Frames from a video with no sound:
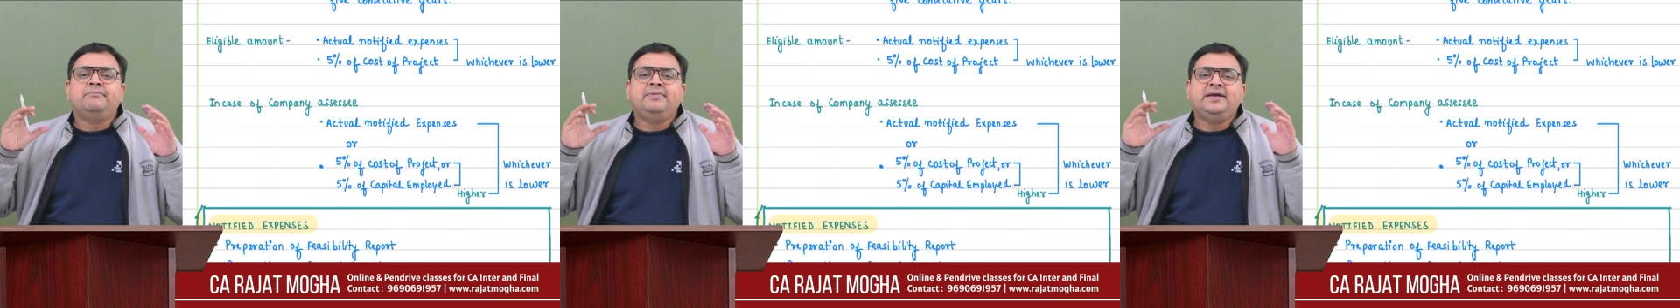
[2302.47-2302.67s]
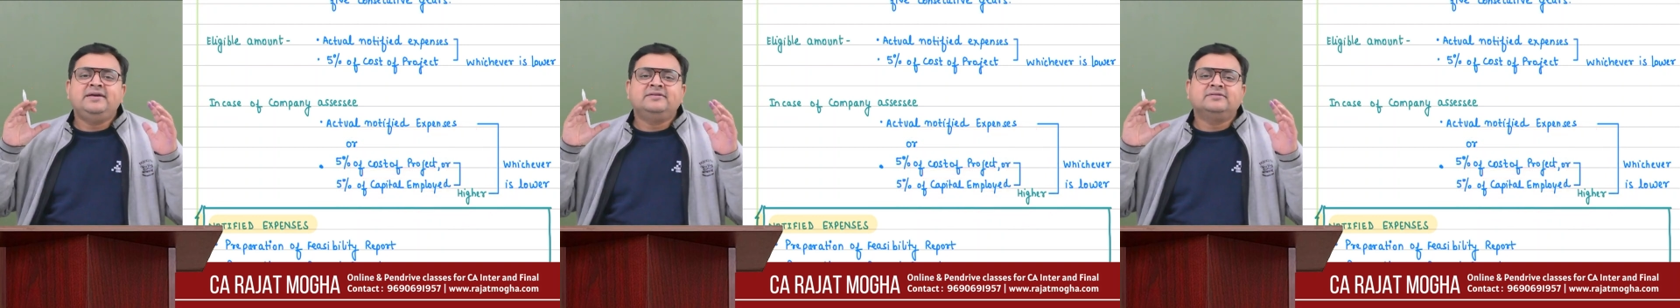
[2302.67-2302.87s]

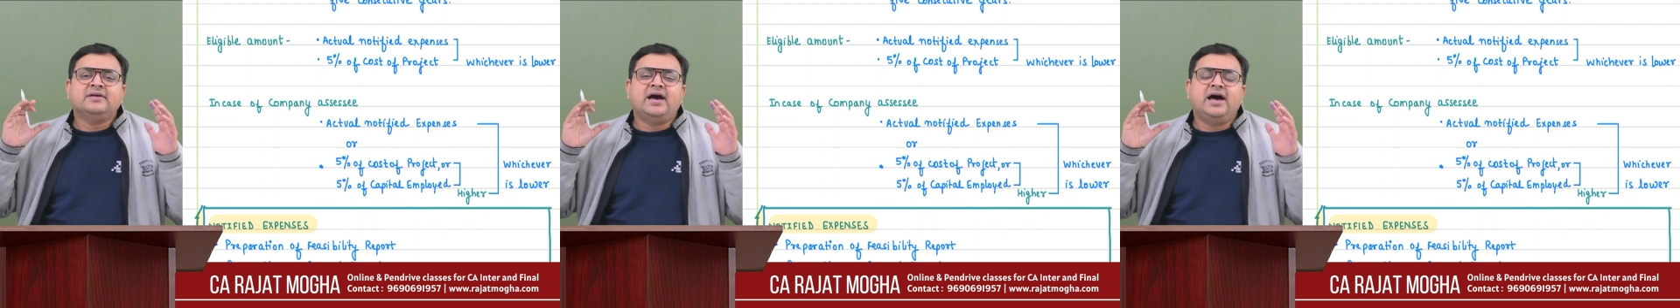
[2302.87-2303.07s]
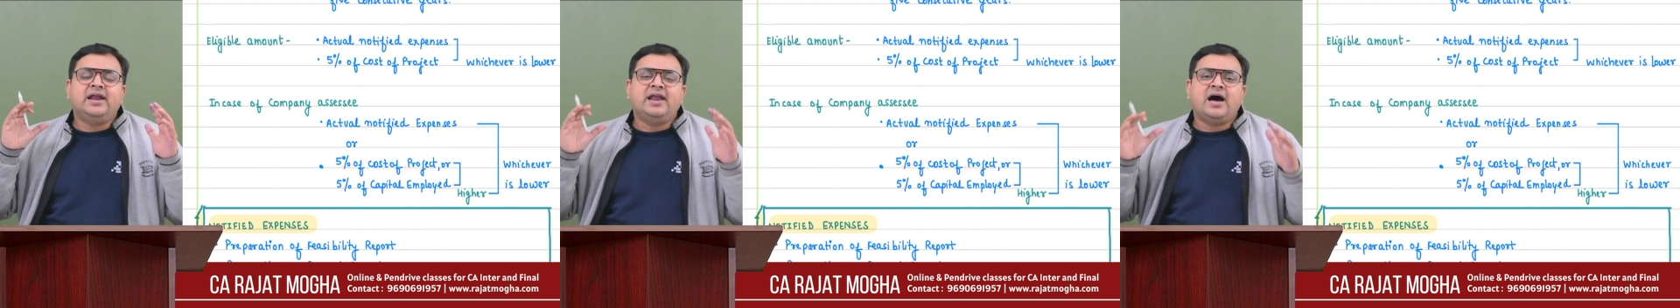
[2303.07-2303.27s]
Please
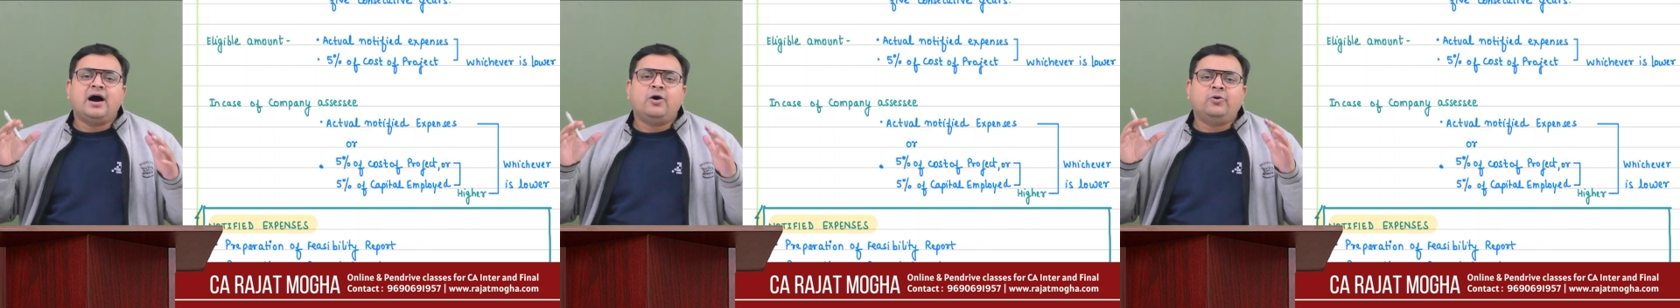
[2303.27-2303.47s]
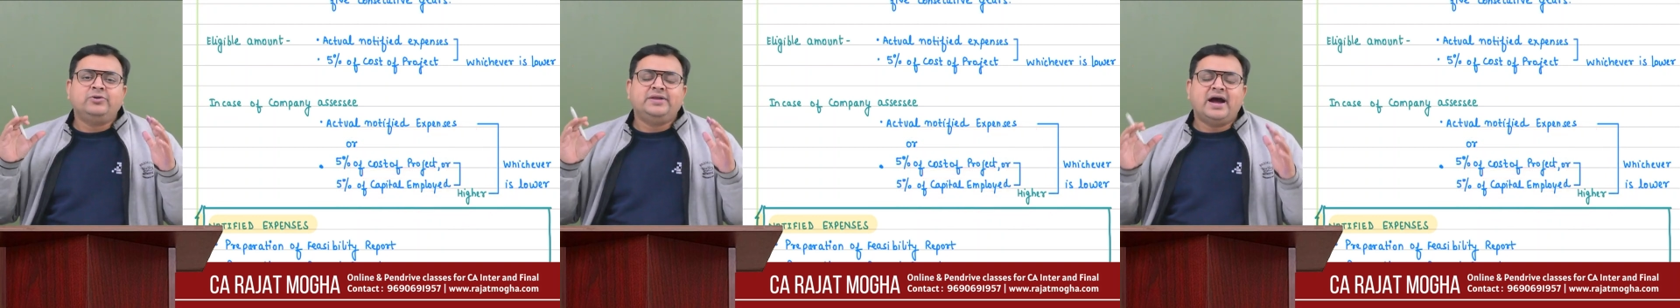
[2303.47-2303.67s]

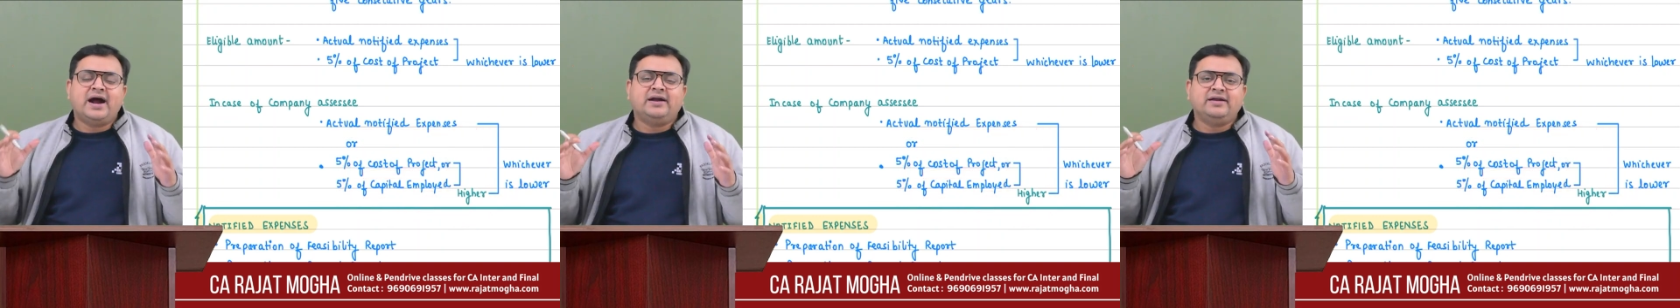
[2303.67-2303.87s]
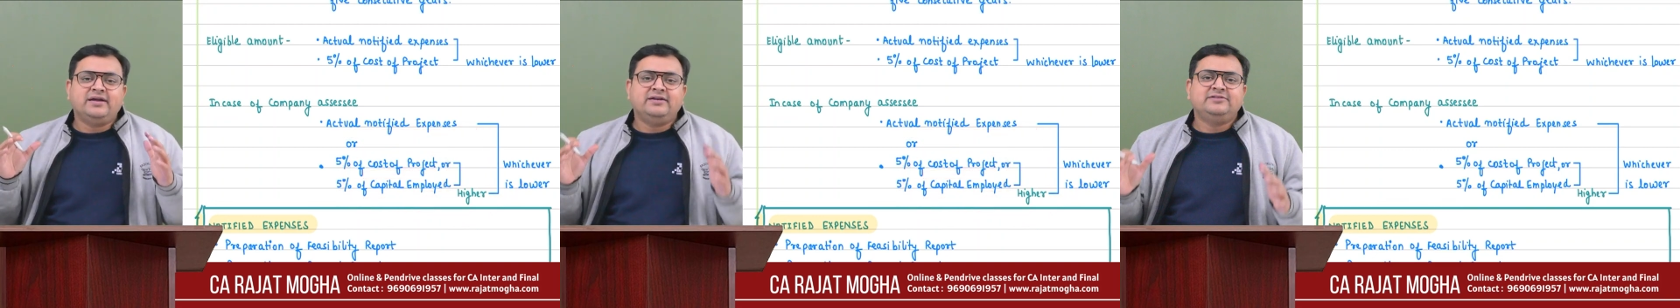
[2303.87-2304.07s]
allow
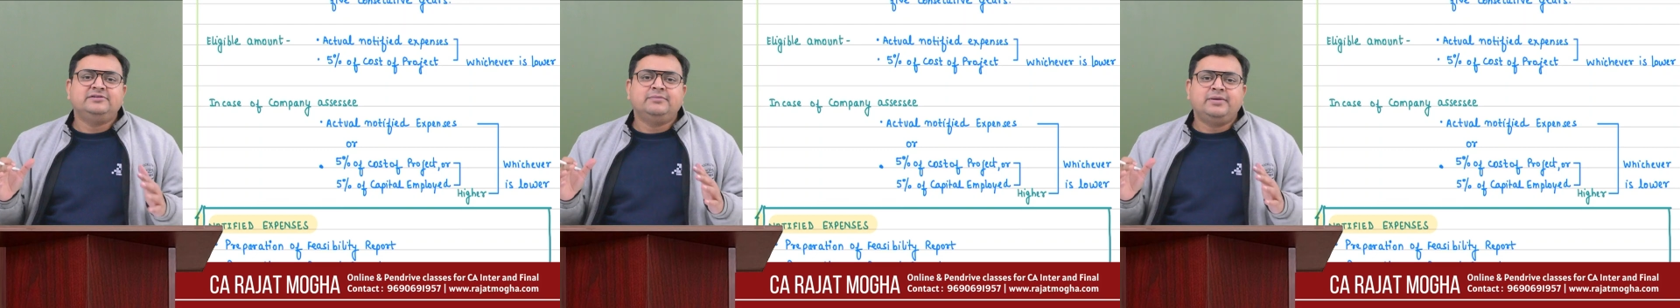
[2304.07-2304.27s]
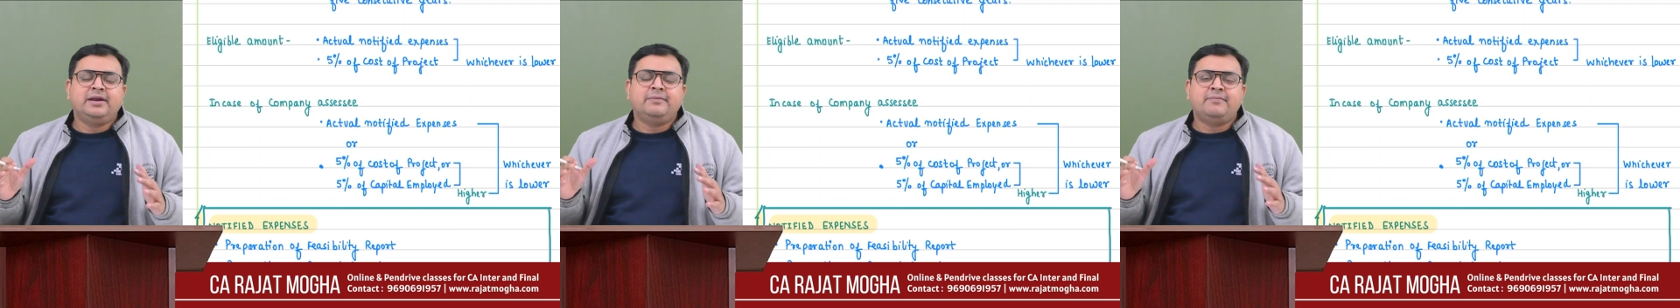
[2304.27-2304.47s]
that
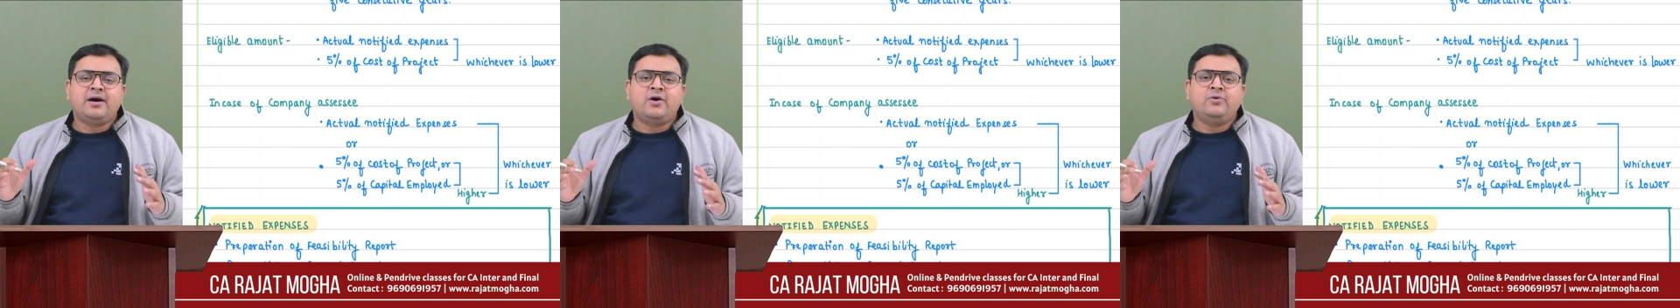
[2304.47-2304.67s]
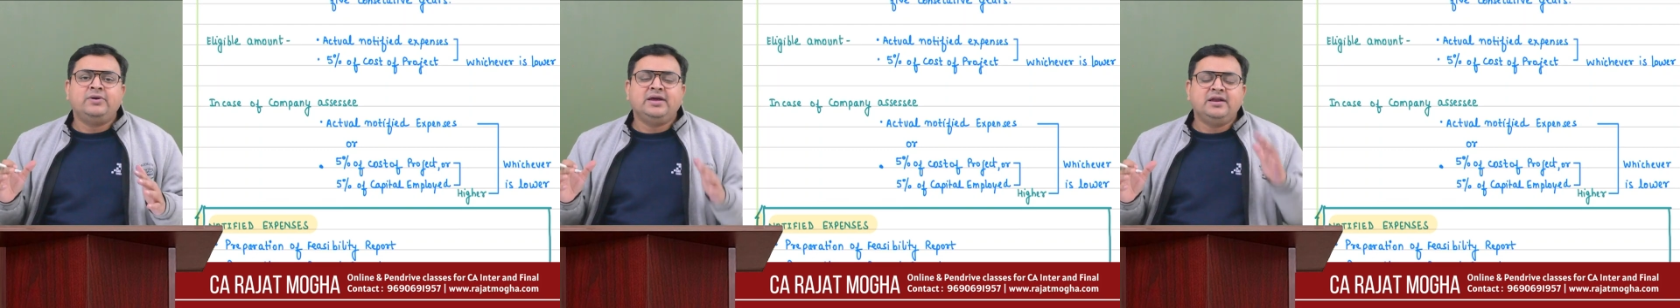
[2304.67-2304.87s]
eligible
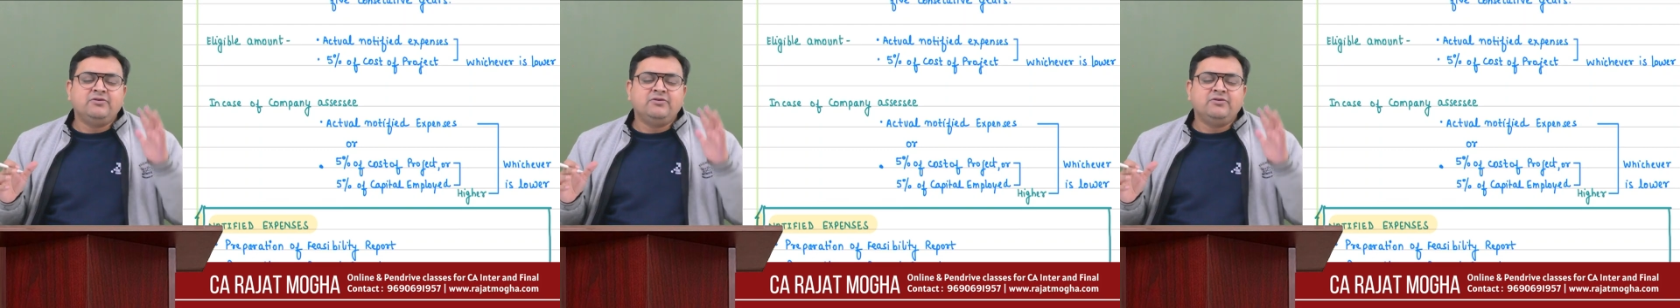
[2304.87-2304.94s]
amount